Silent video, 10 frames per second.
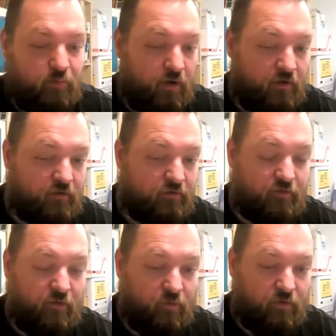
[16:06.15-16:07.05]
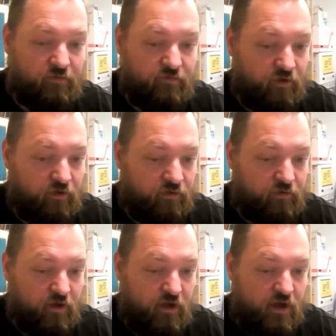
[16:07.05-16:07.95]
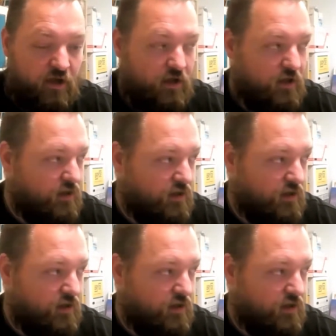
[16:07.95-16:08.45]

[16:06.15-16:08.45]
borrow someone's phone. Right.